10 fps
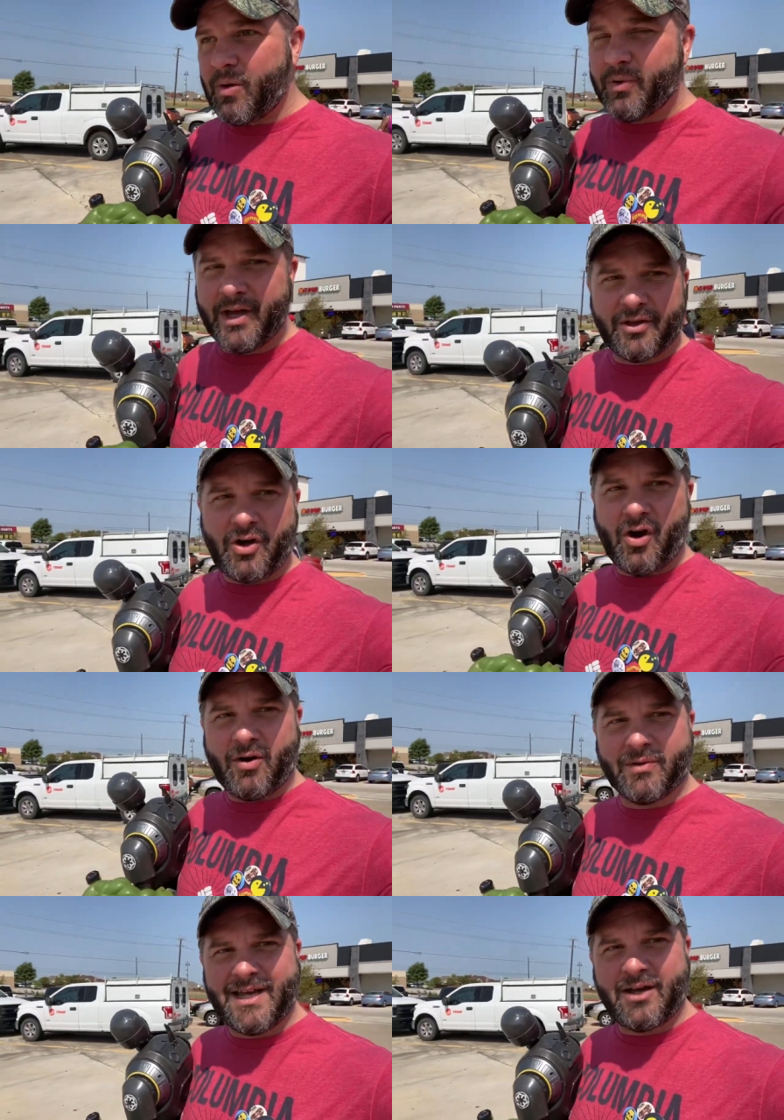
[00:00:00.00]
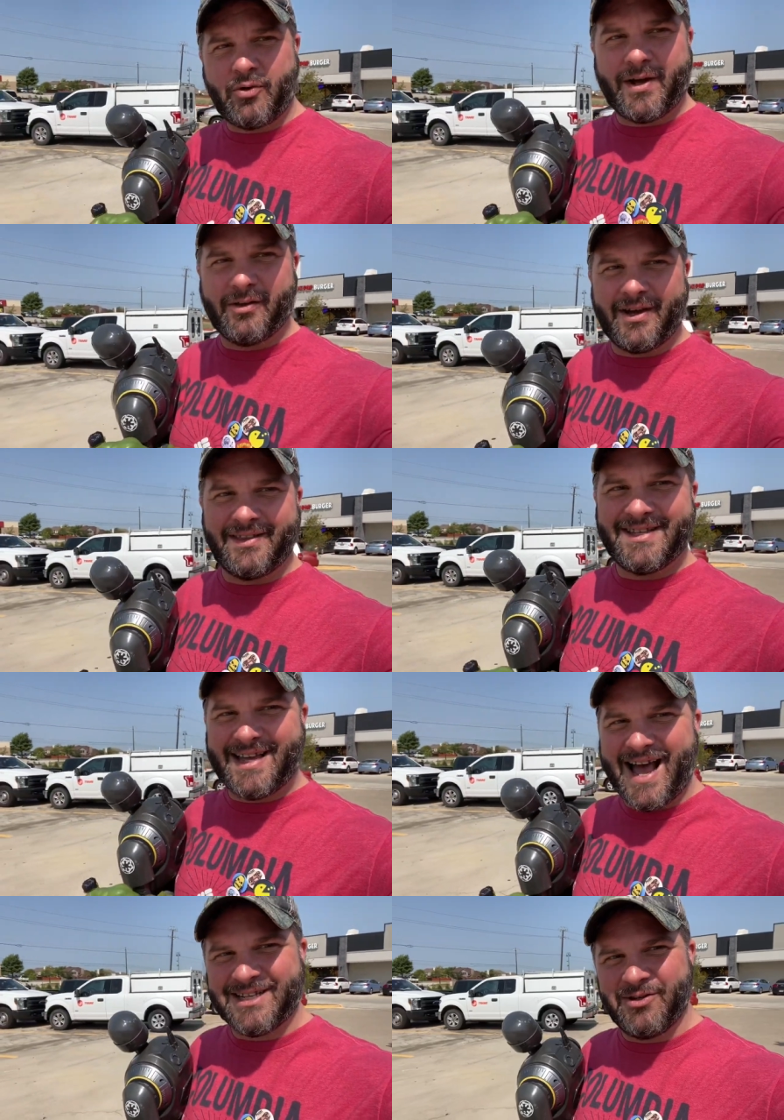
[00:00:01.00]
we'll get in the car and we'll take a quick look at these
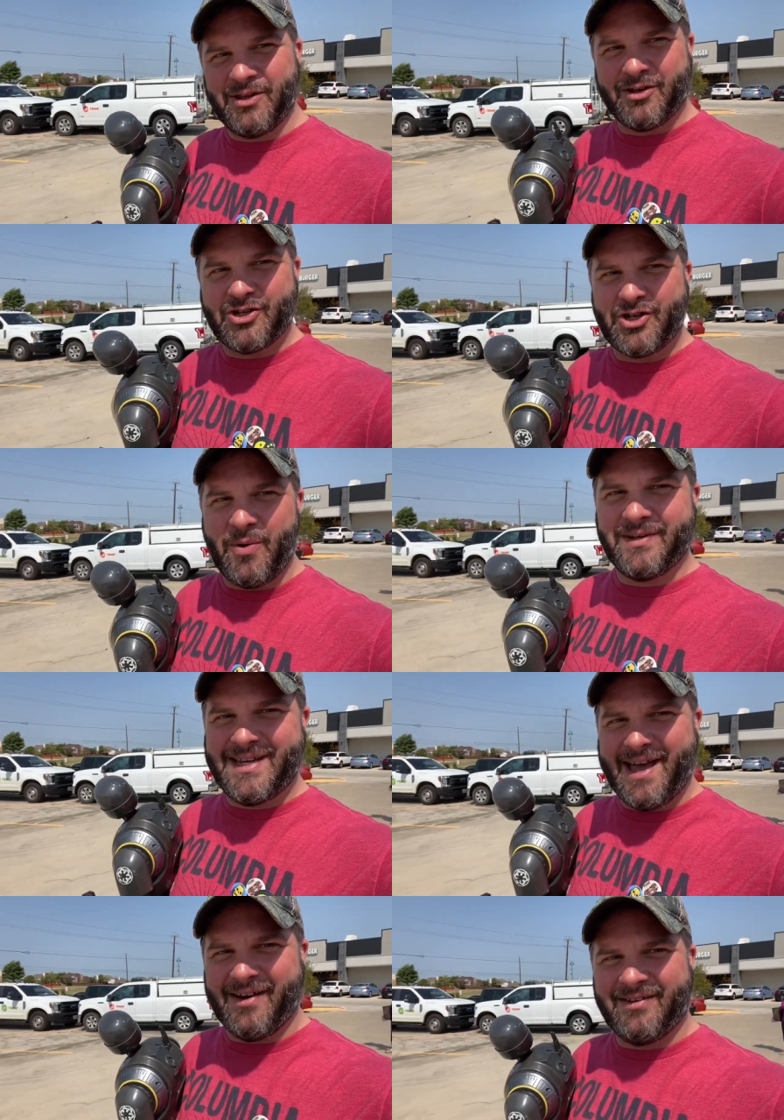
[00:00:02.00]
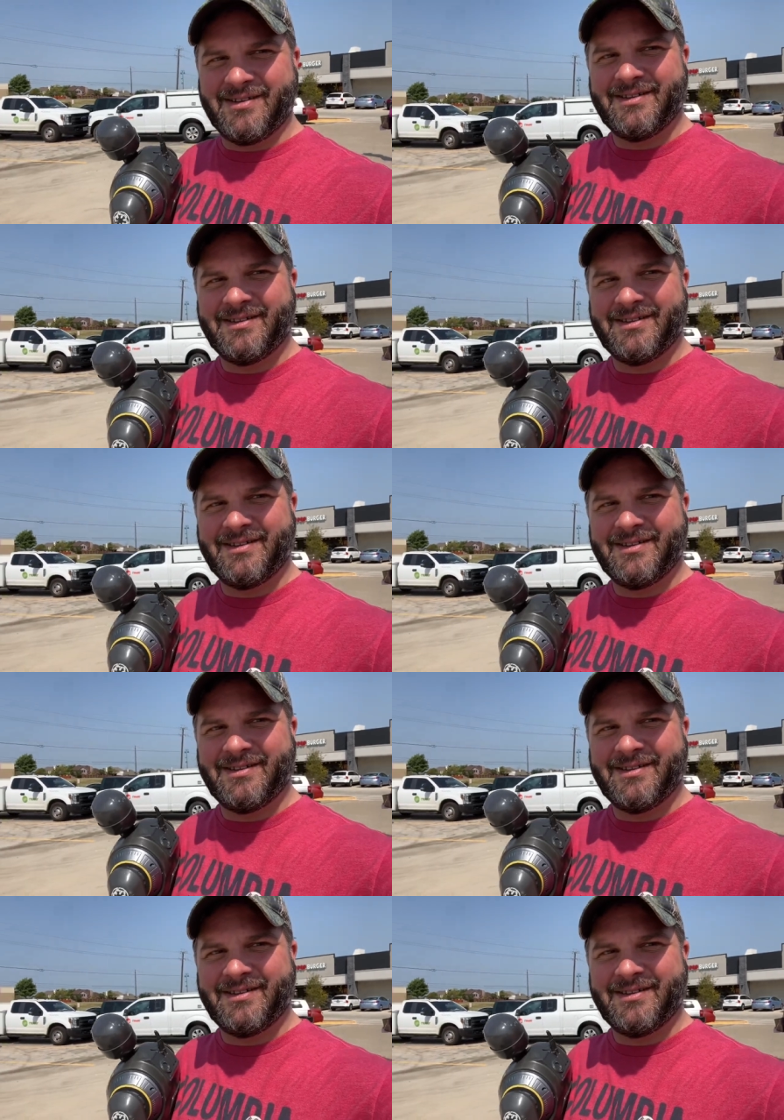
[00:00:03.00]
guys, do a little show and tell.